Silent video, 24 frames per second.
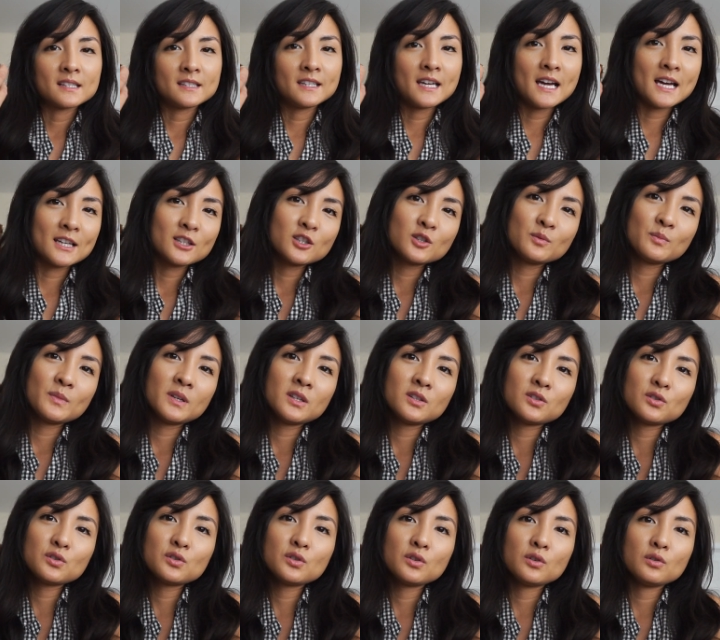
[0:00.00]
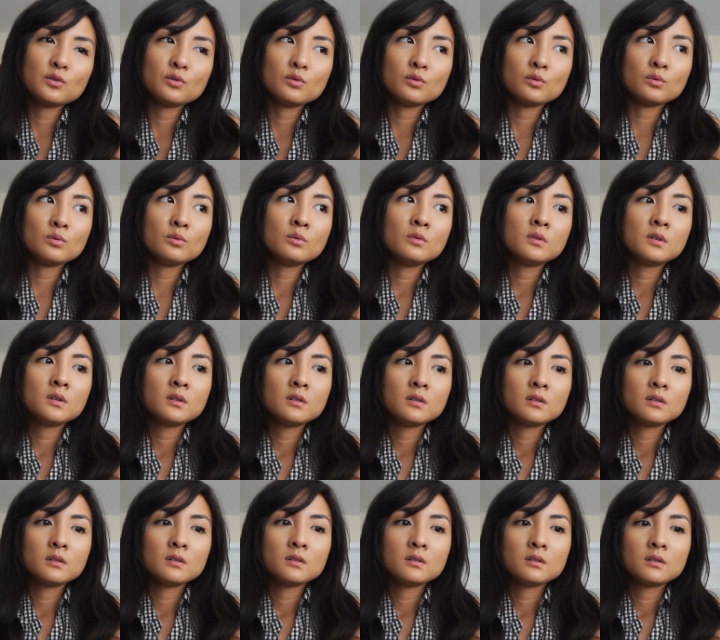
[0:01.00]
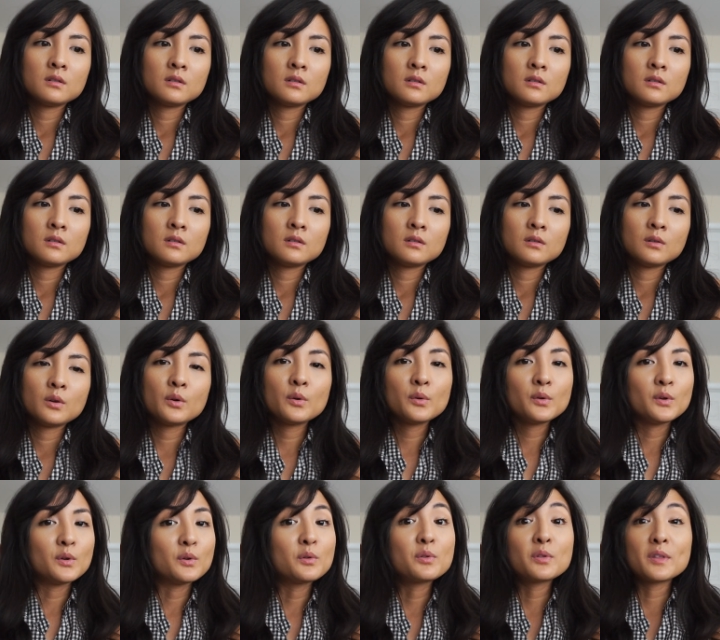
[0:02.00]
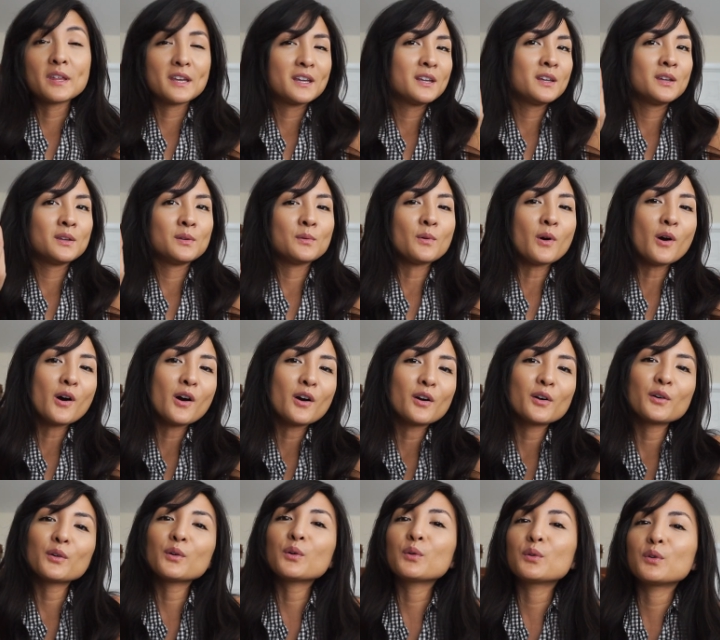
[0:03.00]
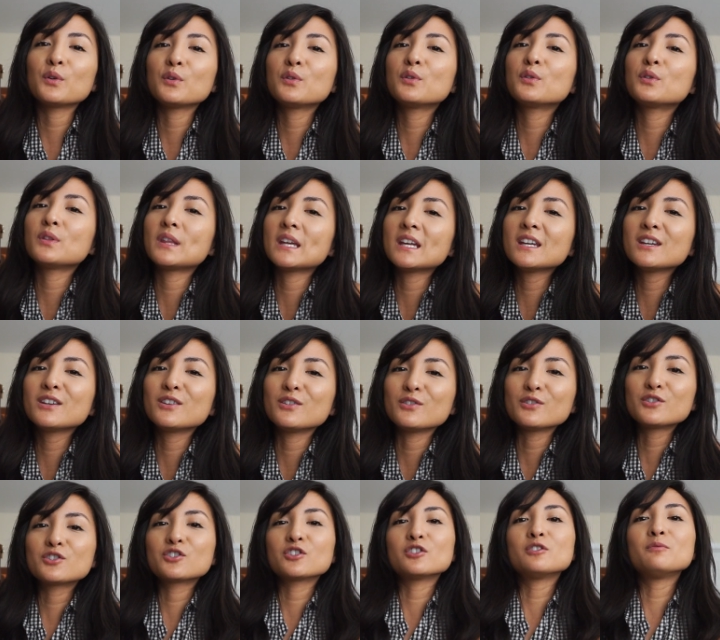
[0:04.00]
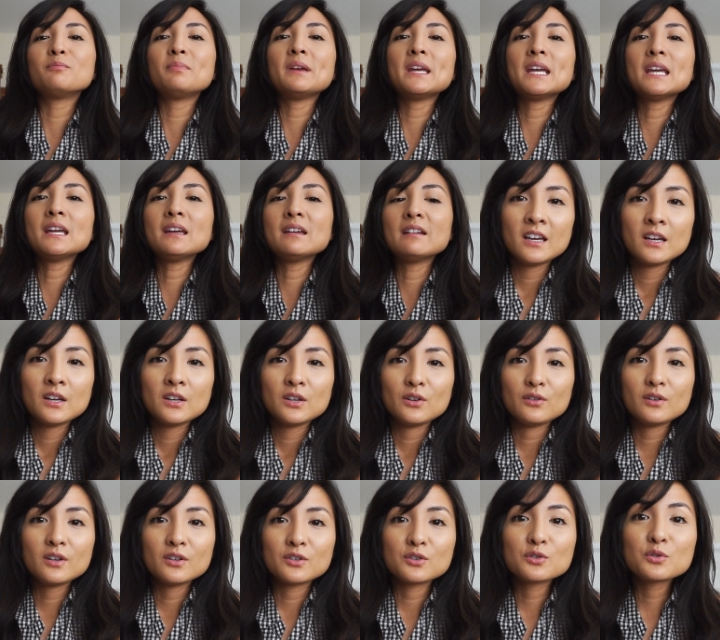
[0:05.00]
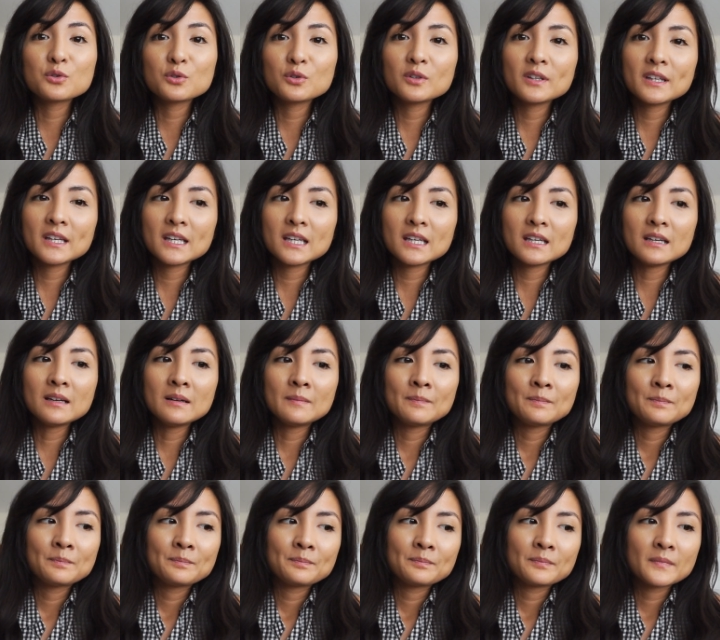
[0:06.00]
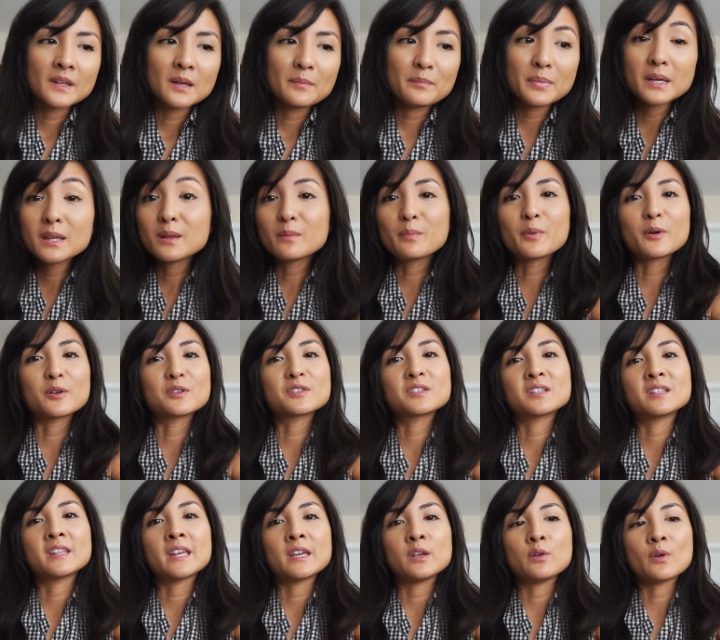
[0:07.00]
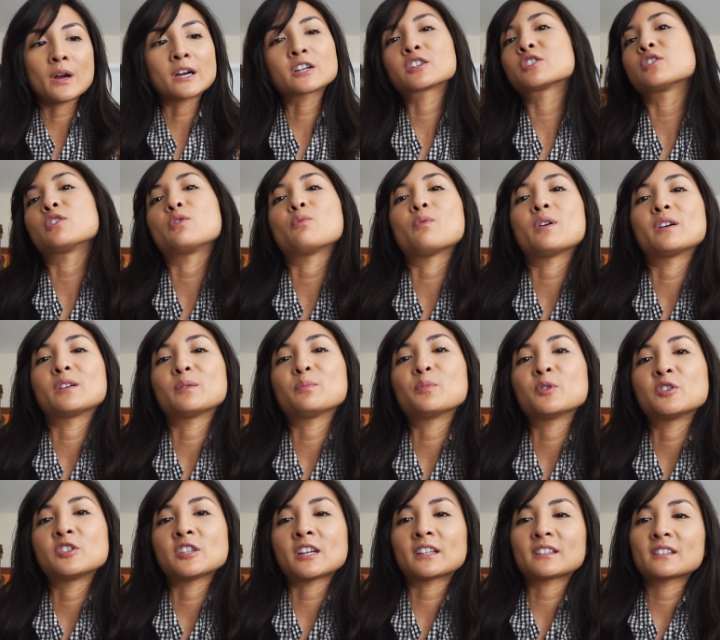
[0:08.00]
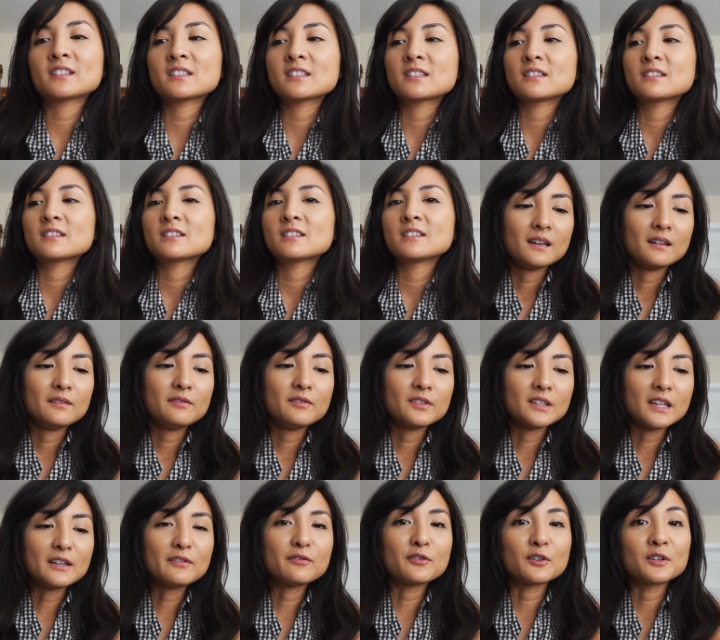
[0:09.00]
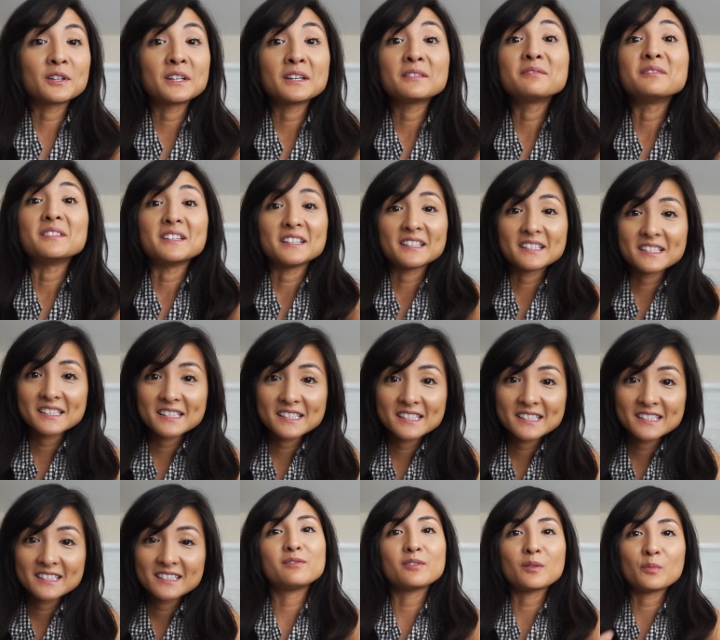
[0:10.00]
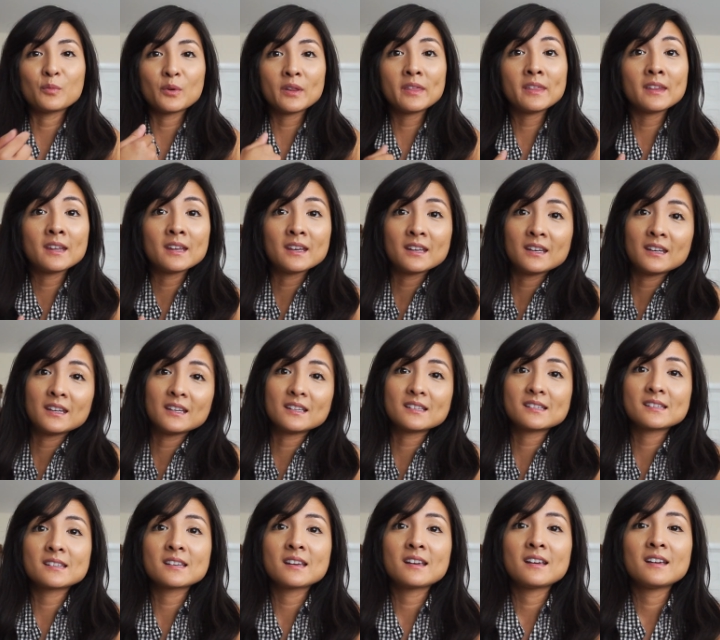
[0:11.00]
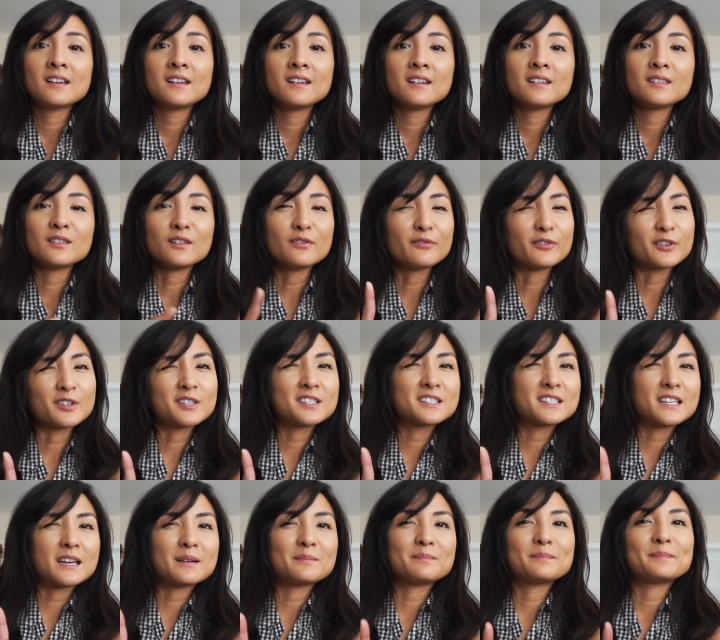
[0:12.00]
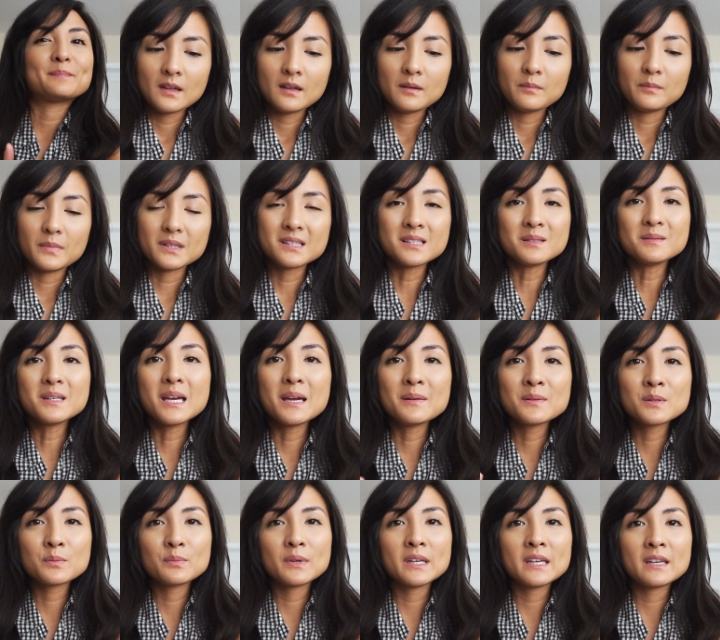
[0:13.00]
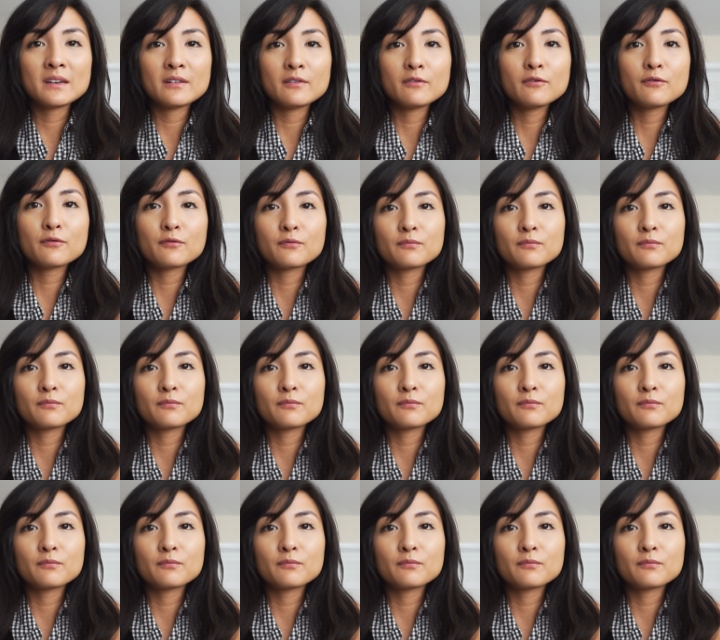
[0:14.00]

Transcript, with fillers: attachment to who you think you are, who you think you should be, you can truly be the person that you actually want to project. I feel like forgiveness from within is the first step. But sometimes we